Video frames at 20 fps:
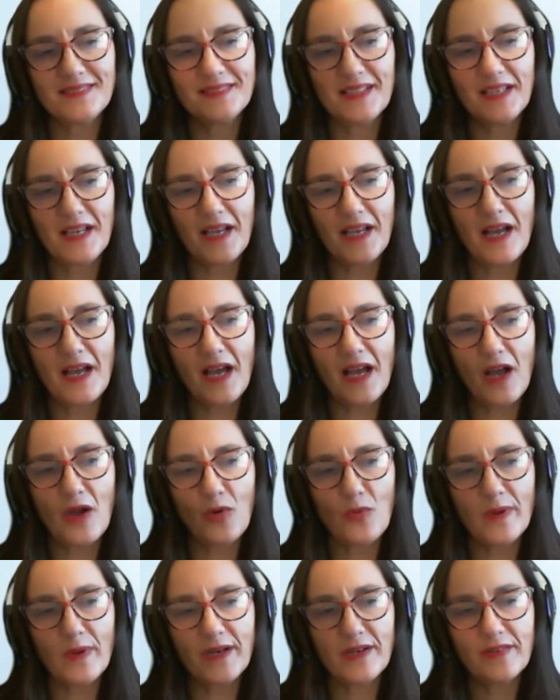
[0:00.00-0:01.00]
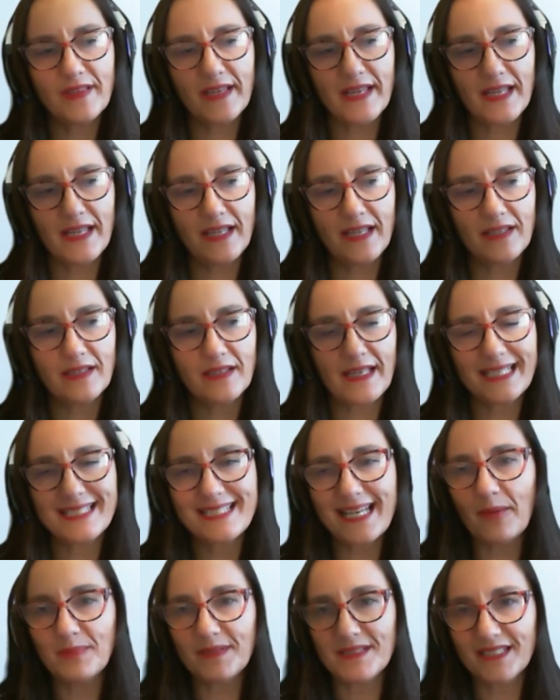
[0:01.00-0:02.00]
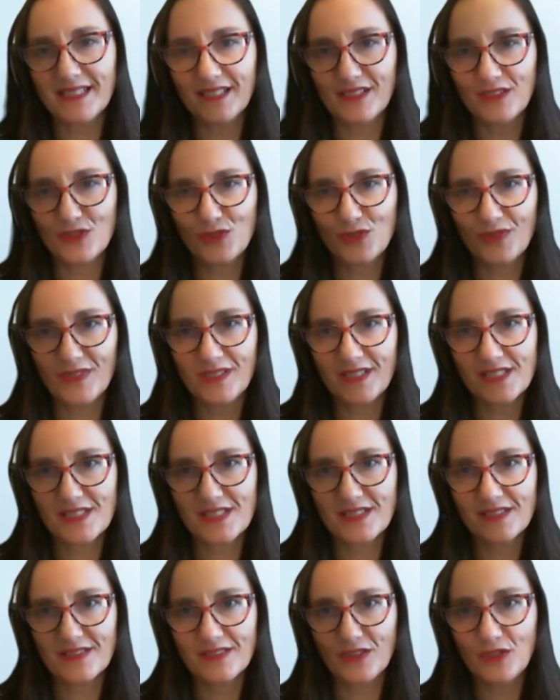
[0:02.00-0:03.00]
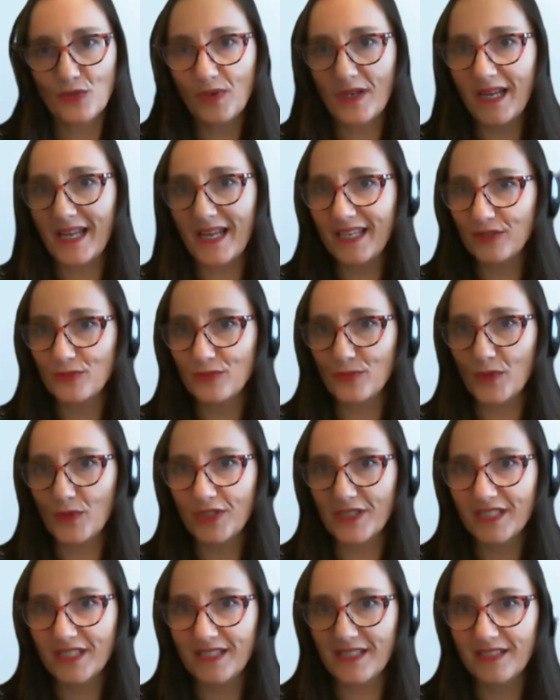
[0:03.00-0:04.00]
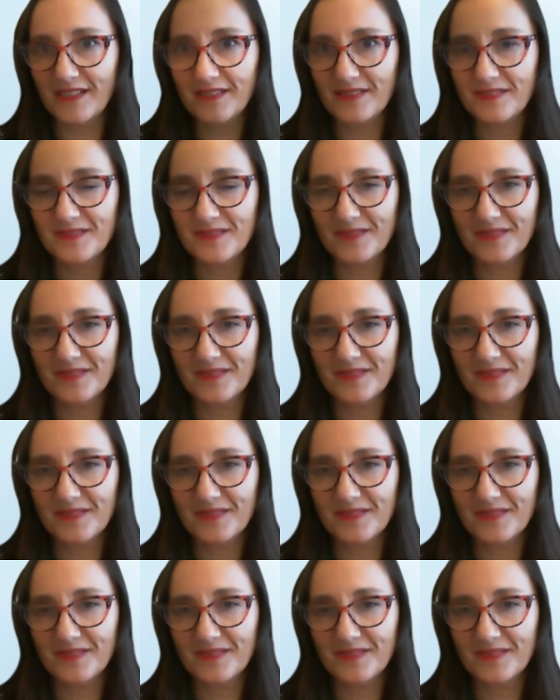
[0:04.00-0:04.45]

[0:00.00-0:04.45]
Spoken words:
how were they adapting to this new kind of working?